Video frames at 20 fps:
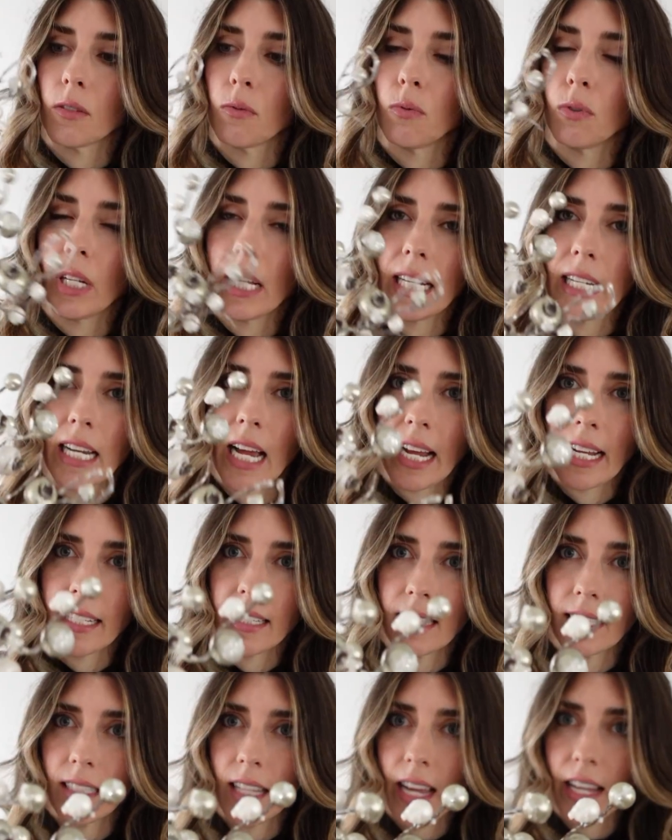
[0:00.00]
really
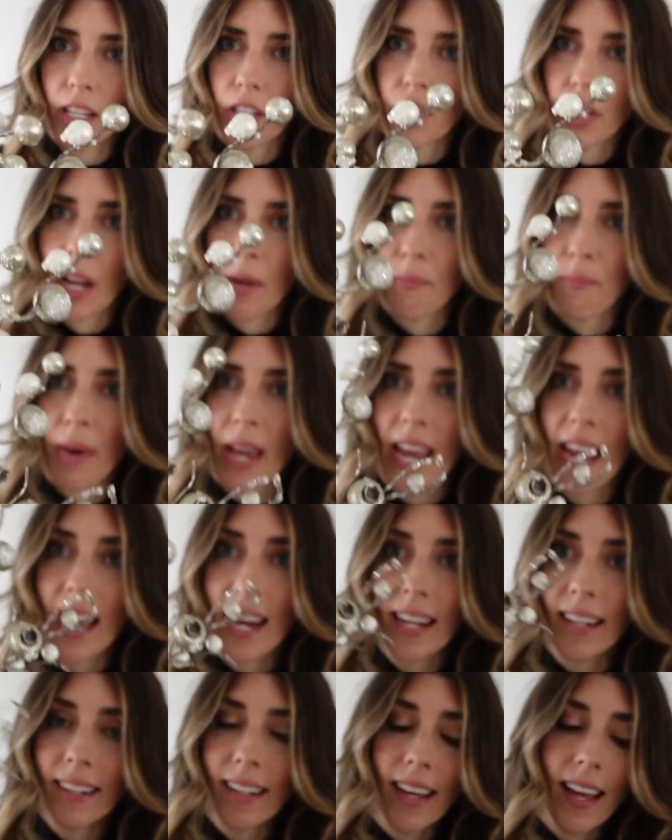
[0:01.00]
nice light
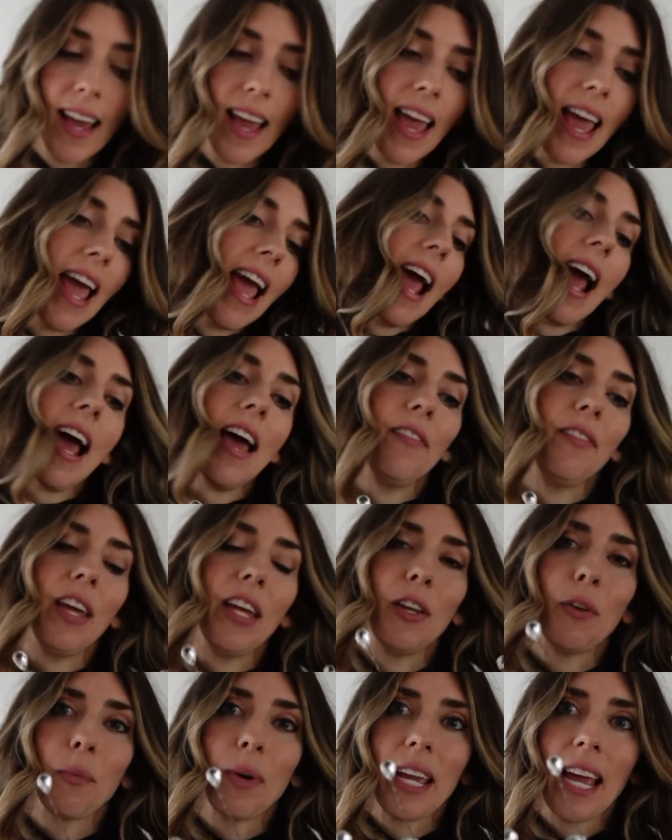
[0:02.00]
champagne. And
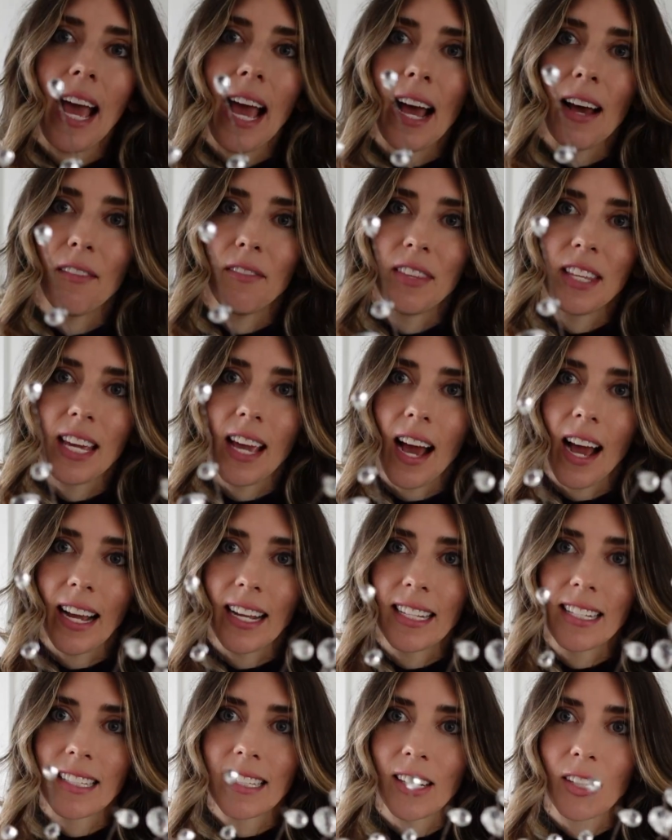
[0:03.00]
then we have the
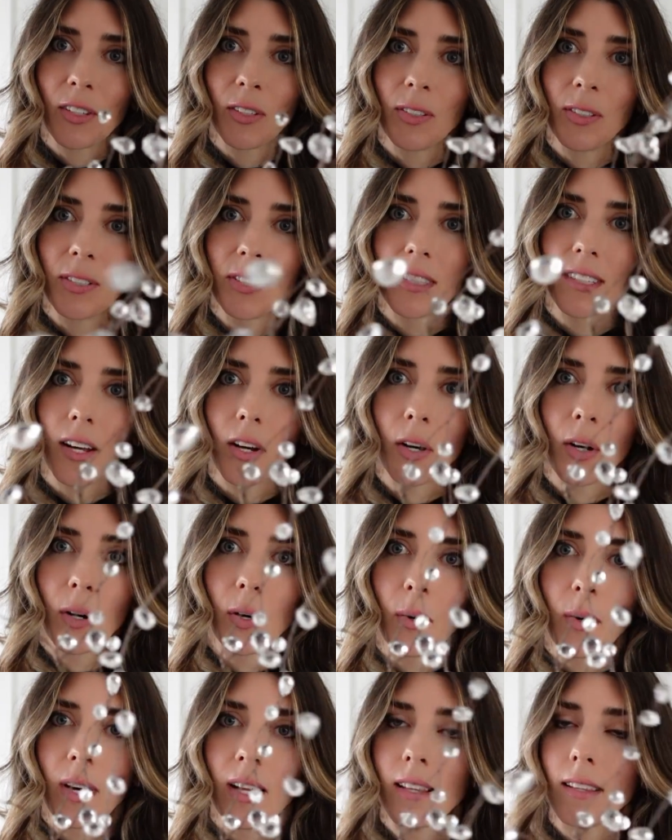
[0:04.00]
icicles.
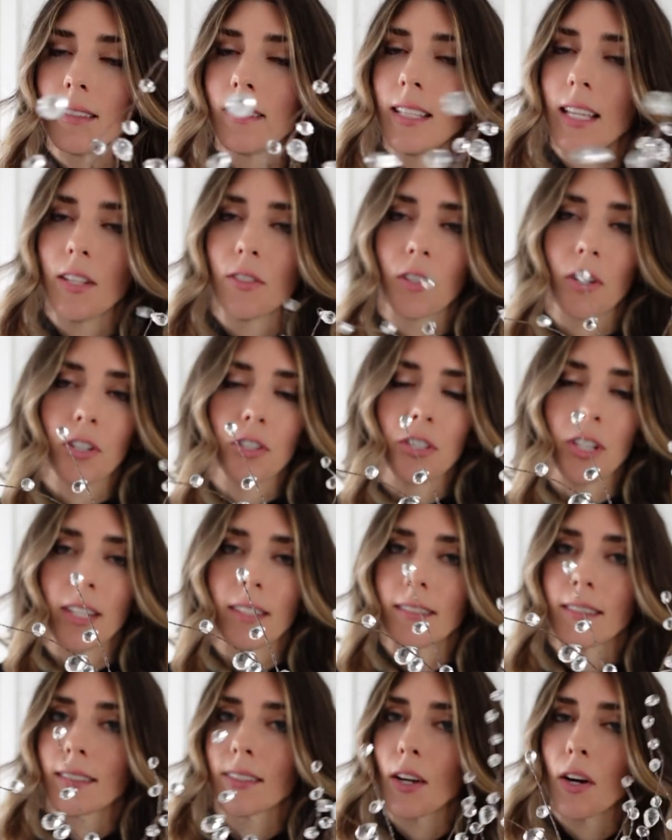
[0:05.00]
Oh, these are
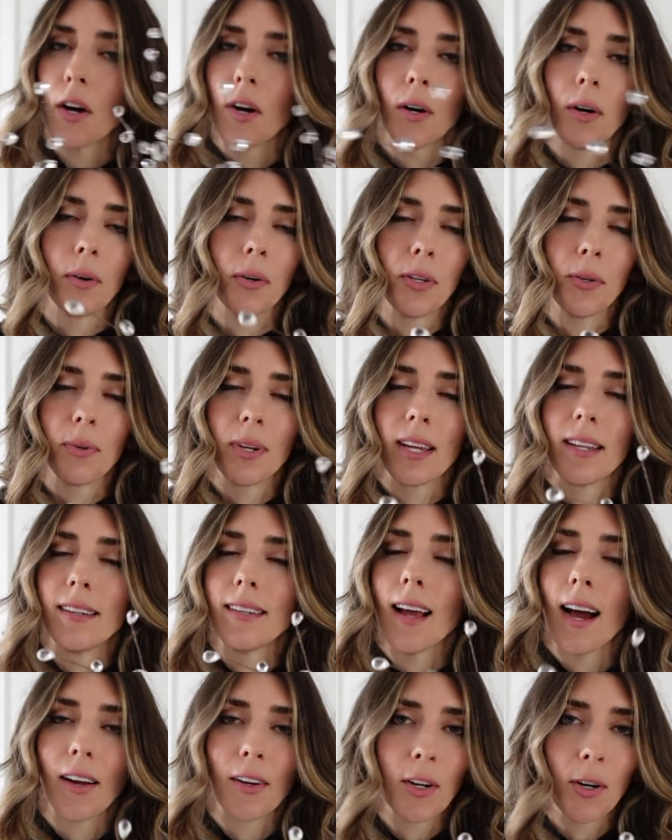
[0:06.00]
just, oh, you
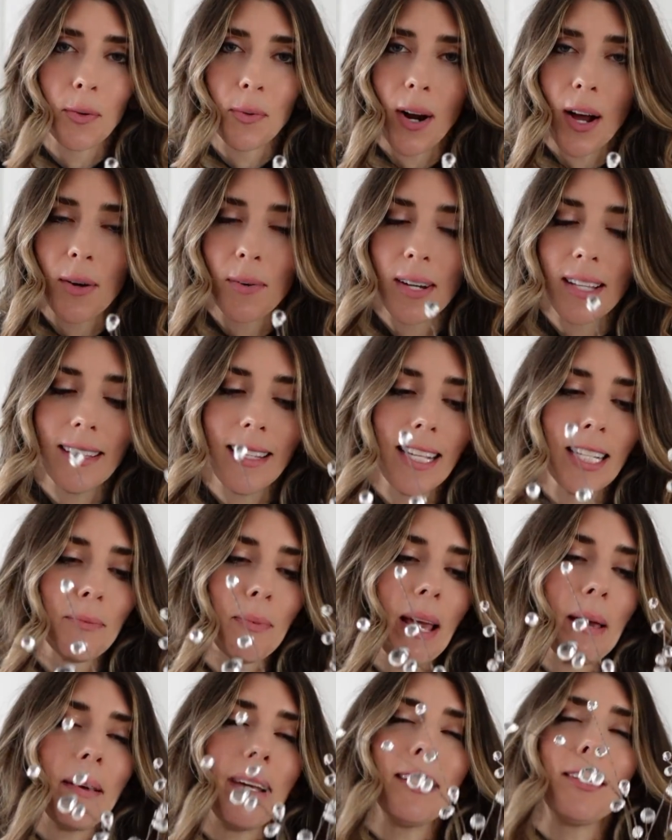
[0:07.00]
cannot go wrong with these
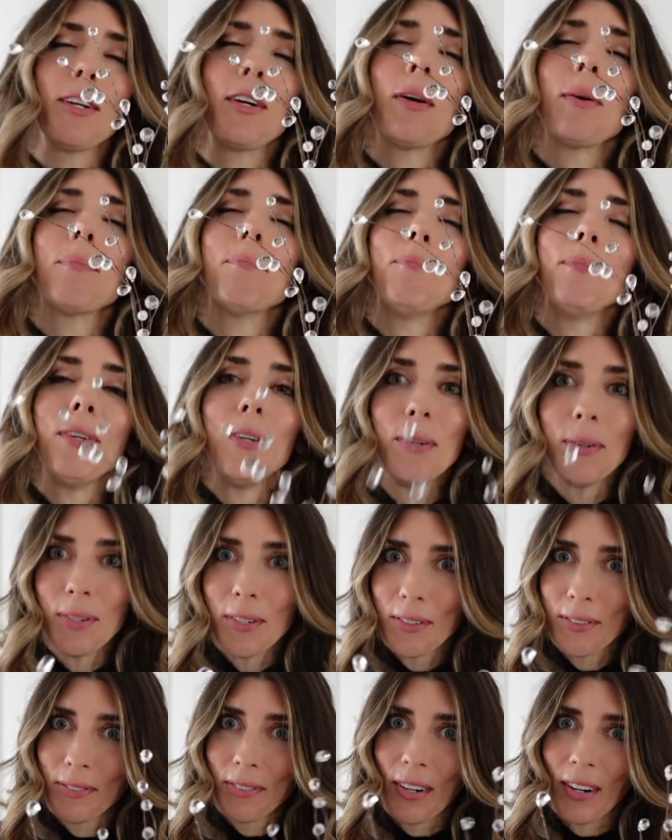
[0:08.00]
babies. They're
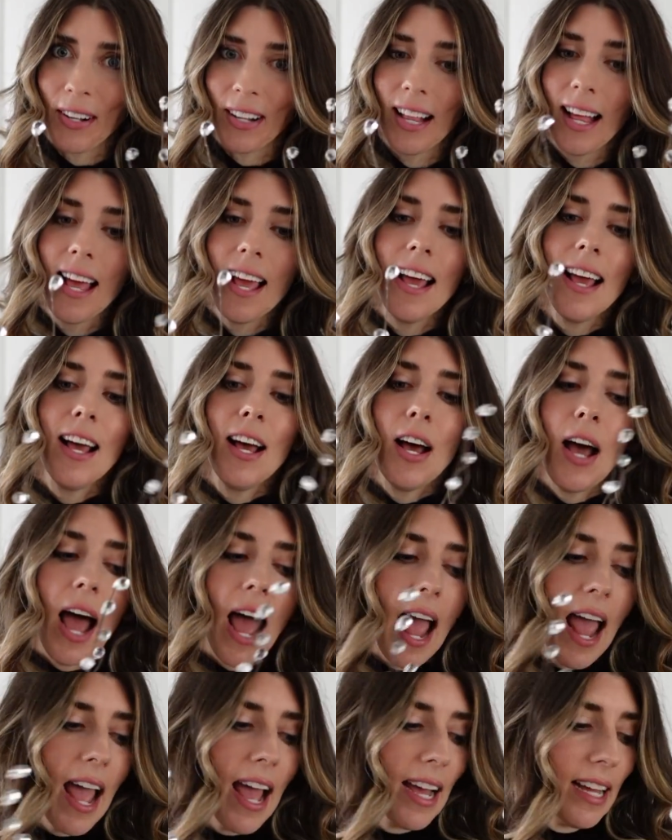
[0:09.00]
beautiful.
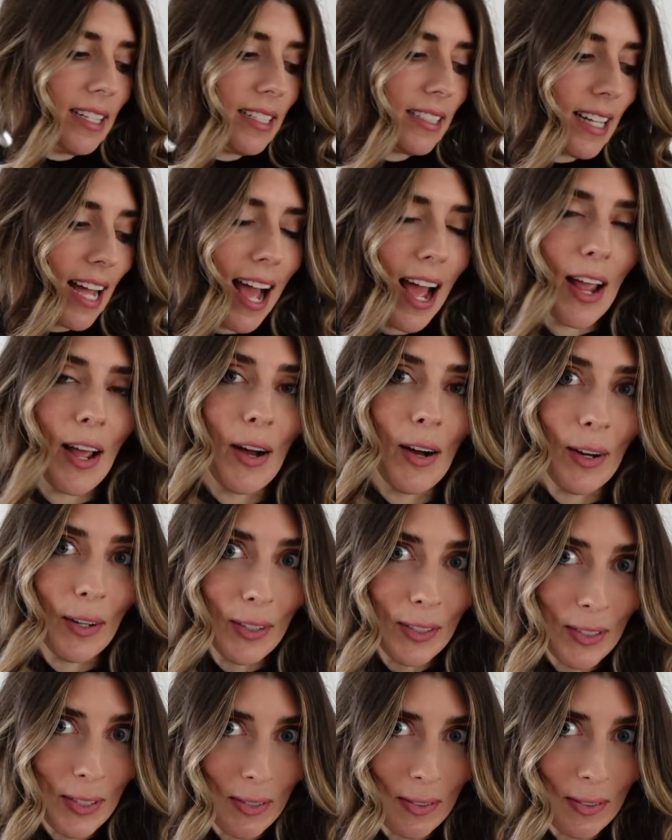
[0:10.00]
And I also